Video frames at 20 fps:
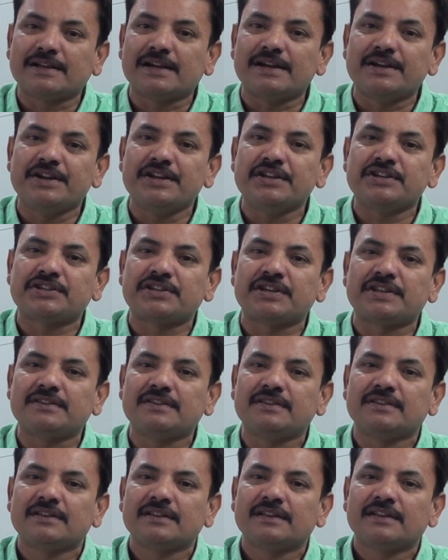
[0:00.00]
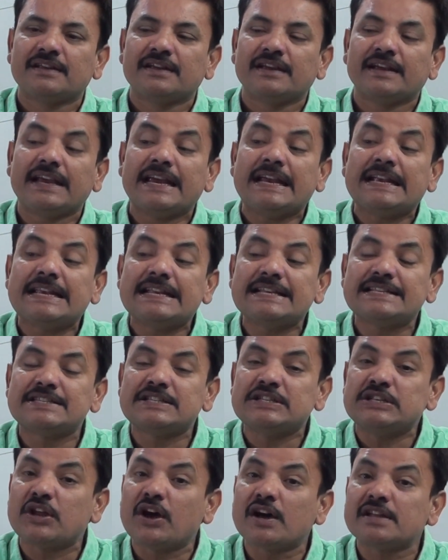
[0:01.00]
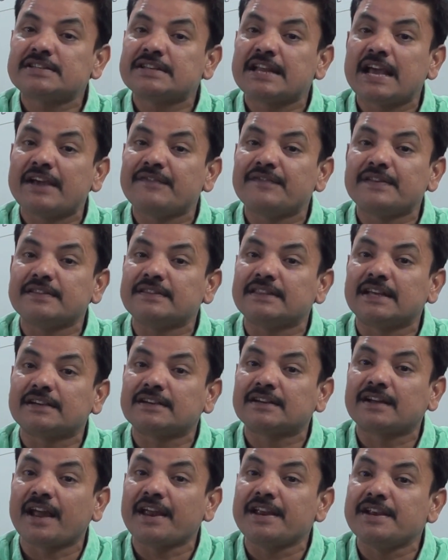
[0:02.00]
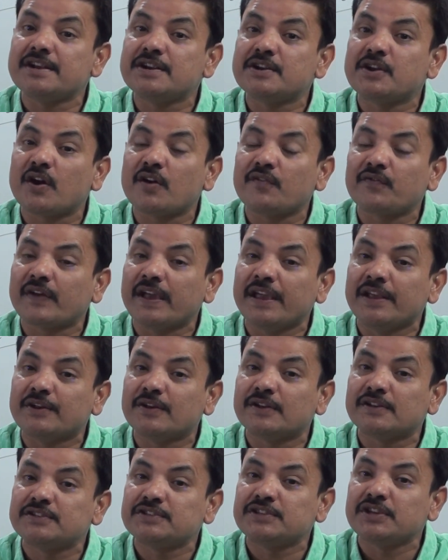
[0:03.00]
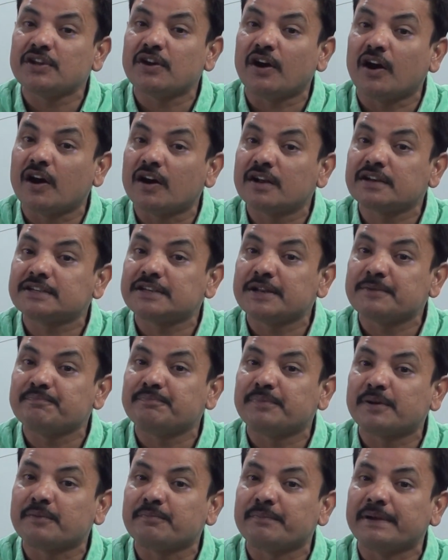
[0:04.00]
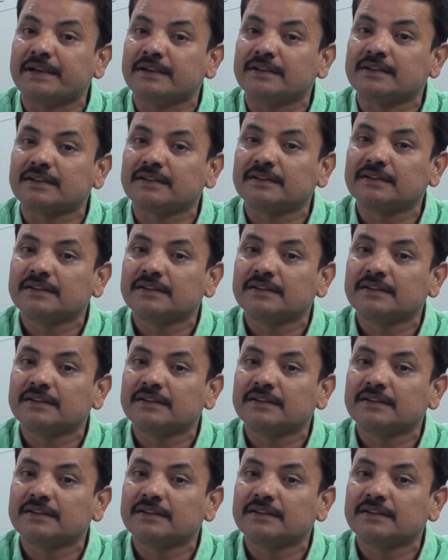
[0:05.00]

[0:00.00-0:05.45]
condition, it is not having that kind of energy or temperament.